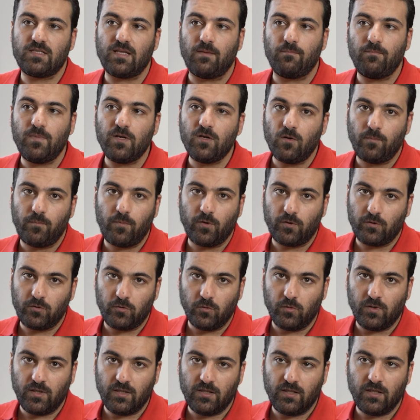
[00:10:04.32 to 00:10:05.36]
a big
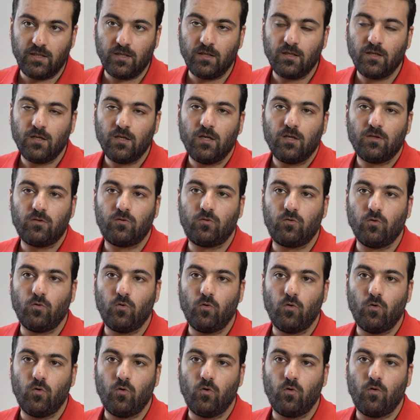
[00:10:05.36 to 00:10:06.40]
opportunity
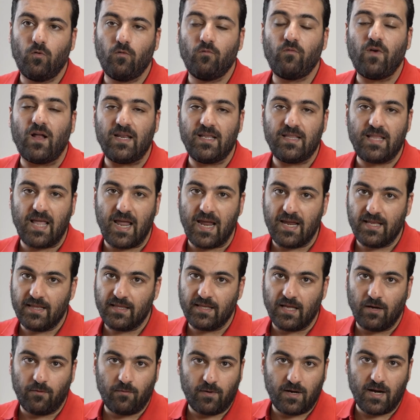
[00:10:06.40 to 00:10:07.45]
to validate
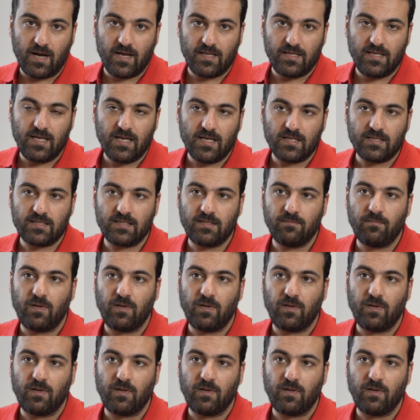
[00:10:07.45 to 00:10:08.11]
our ideas,